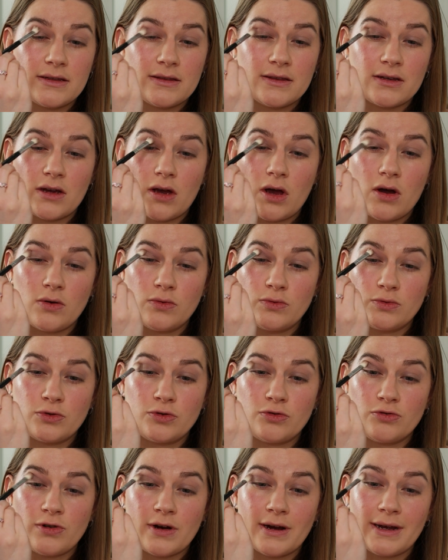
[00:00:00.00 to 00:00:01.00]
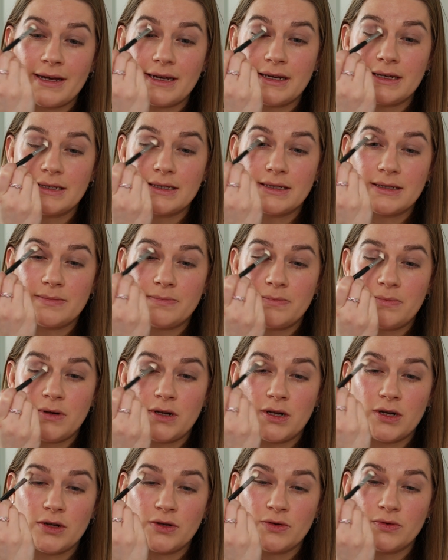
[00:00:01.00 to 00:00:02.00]
the cold greys,
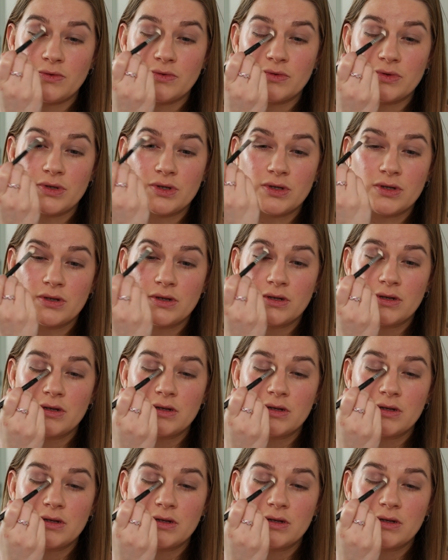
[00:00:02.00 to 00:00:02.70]
blues.